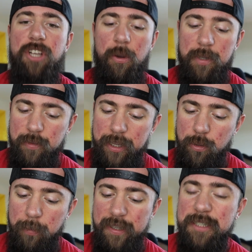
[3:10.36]
So what's really
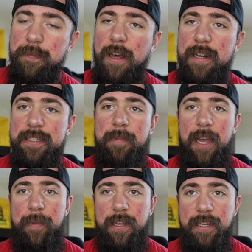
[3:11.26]
cool about this product, in
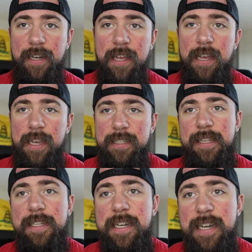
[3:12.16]
my opinion, is
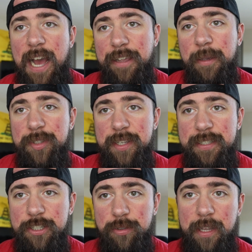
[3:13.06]
they did not use any
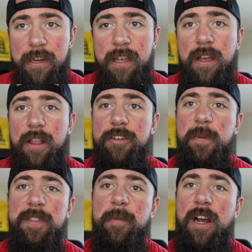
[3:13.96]
citrulline. There's
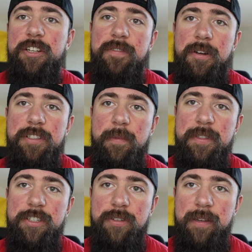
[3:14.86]
been some controversy
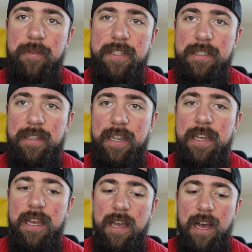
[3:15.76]
with citrulline
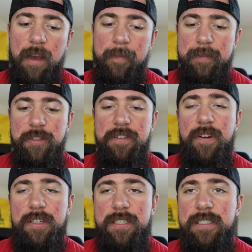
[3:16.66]
recently, especially
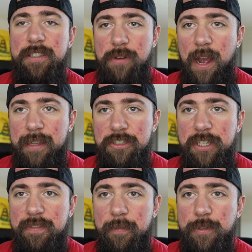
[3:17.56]
versus
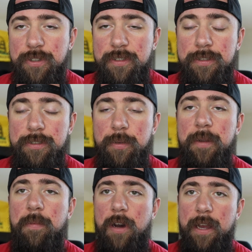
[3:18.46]
nitrosigine from Nutrition
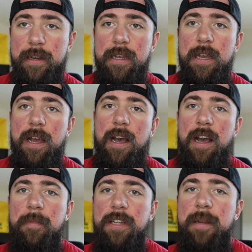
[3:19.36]
21.
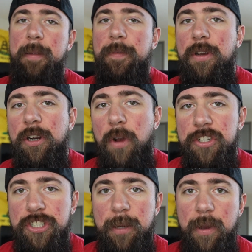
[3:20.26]
A lot of people are
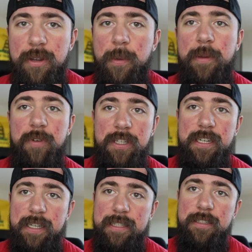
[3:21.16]
questioning whether we
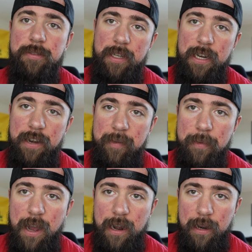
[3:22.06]
really need citrulline in every
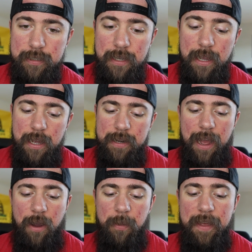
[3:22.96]
product.
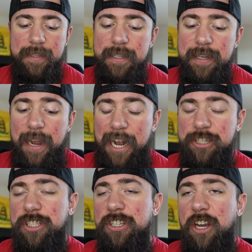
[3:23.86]
Now, they didn't
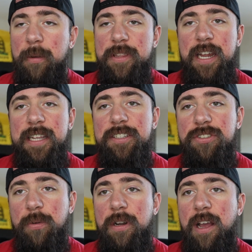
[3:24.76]
actually go with any
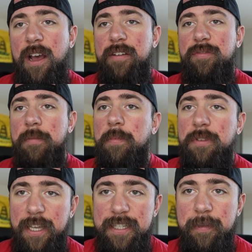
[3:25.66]
sort of
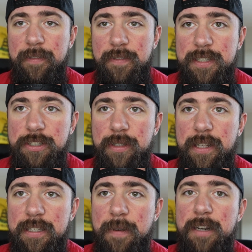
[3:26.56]
replacement for
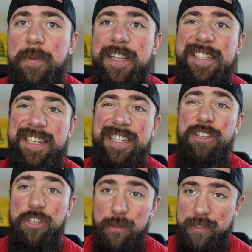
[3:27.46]
citrulline in this product, but they
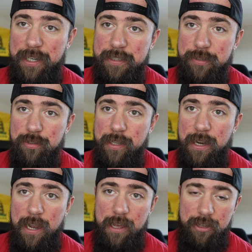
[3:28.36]
didn't use any
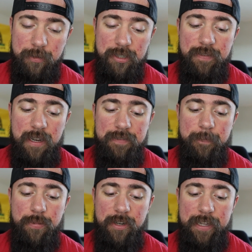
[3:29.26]
citrulline either, which I find
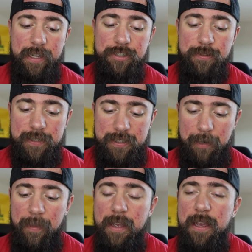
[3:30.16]
pretty interesting.